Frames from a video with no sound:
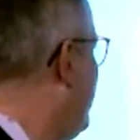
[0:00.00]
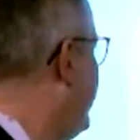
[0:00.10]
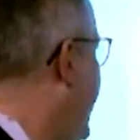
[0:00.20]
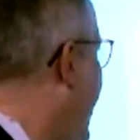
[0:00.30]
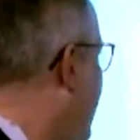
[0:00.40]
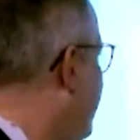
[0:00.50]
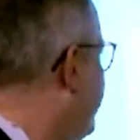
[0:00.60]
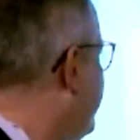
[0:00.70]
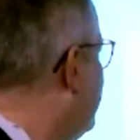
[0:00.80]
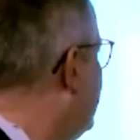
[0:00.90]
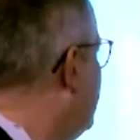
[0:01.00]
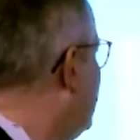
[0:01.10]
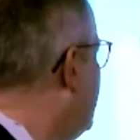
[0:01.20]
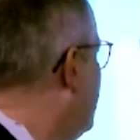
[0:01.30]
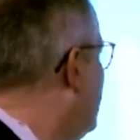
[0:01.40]
we have
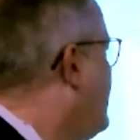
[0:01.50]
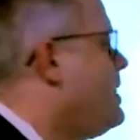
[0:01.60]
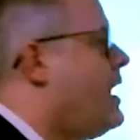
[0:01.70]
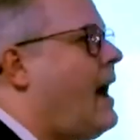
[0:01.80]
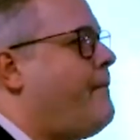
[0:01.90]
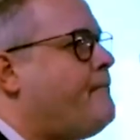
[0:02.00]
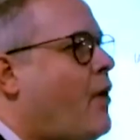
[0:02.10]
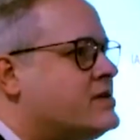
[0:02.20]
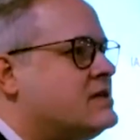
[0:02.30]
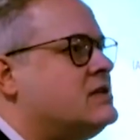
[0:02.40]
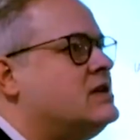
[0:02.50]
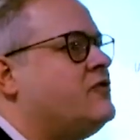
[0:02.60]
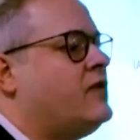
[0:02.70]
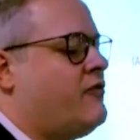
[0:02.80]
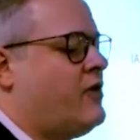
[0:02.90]
a
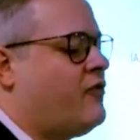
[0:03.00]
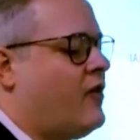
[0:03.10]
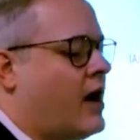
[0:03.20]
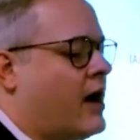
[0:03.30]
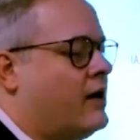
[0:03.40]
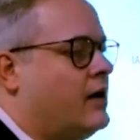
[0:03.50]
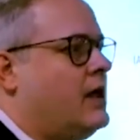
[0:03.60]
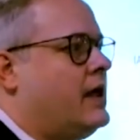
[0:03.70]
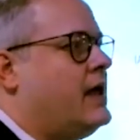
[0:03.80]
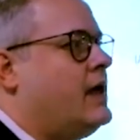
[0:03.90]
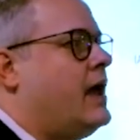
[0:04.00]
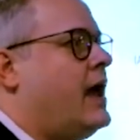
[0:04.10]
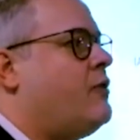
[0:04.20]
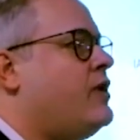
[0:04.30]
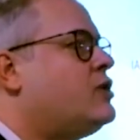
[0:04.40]
positive FFR
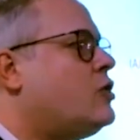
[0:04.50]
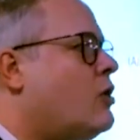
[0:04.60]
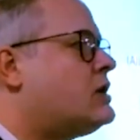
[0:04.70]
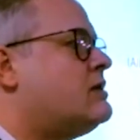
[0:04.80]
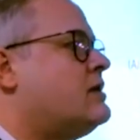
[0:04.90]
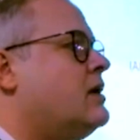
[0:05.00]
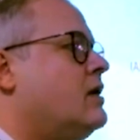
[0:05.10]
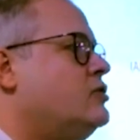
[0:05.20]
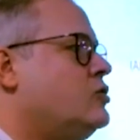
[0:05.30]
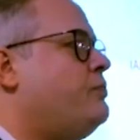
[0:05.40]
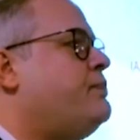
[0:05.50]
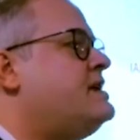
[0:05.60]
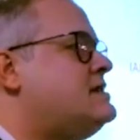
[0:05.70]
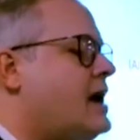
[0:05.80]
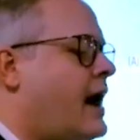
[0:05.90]
and we don't do
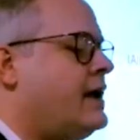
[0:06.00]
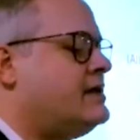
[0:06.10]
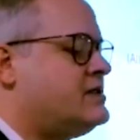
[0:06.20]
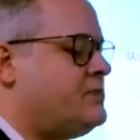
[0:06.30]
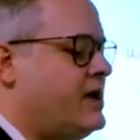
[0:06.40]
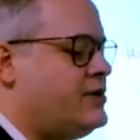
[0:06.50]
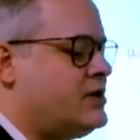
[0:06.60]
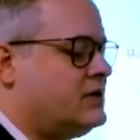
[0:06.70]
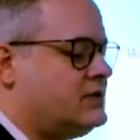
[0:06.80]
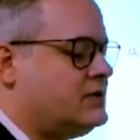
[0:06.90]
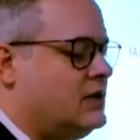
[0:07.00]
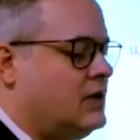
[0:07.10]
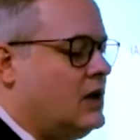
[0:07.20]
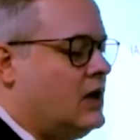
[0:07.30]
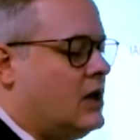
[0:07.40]
PCI in this patient,
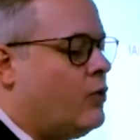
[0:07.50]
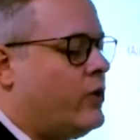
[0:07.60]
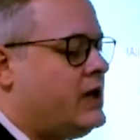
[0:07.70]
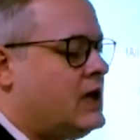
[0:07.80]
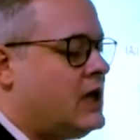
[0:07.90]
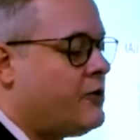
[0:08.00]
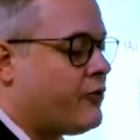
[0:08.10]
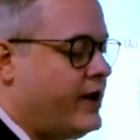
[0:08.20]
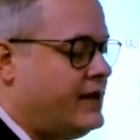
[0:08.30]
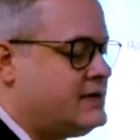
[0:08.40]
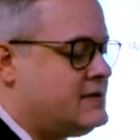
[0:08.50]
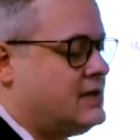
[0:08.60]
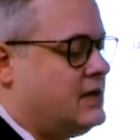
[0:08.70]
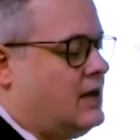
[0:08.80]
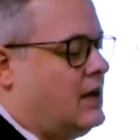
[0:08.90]
we increase
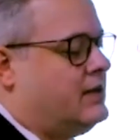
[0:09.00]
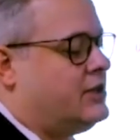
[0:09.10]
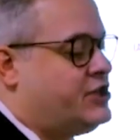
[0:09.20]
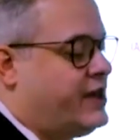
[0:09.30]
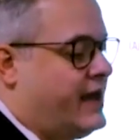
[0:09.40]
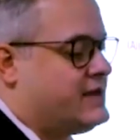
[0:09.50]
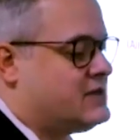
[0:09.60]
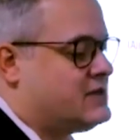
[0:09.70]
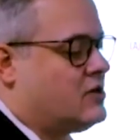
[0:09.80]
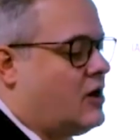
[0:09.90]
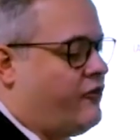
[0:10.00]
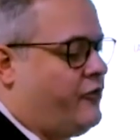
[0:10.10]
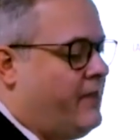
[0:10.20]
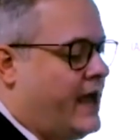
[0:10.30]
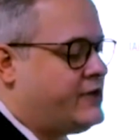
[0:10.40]
the chance of
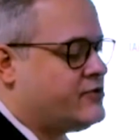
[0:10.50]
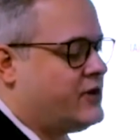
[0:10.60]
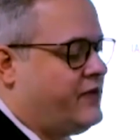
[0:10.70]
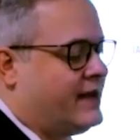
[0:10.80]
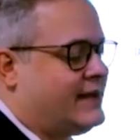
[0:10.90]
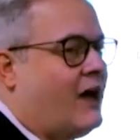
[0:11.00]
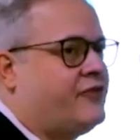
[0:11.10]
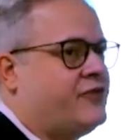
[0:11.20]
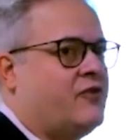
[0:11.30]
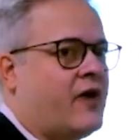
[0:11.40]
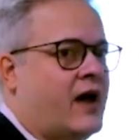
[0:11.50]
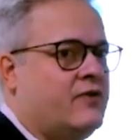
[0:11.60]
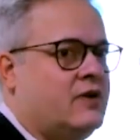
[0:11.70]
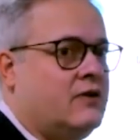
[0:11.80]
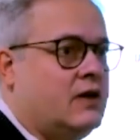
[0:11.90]
major event after 5
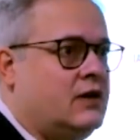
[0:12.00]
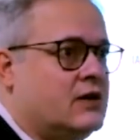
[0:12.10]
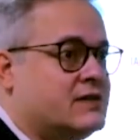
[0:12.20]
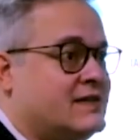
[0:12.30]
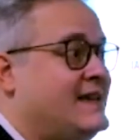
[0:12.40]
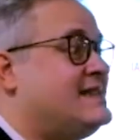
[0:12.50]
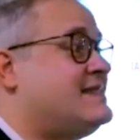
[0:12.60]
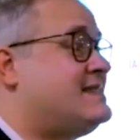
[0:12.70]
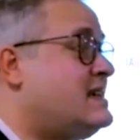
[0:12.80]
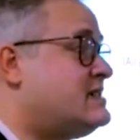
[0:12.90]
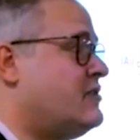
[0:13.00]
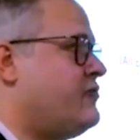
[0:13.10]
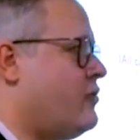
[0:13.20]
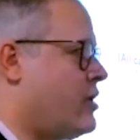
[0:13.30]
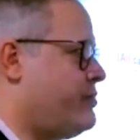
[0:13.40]
years in
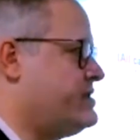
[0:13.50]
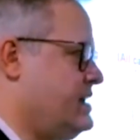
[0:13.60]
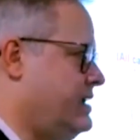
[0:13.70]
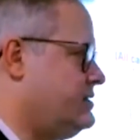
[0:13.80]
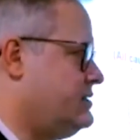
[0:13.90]
64%.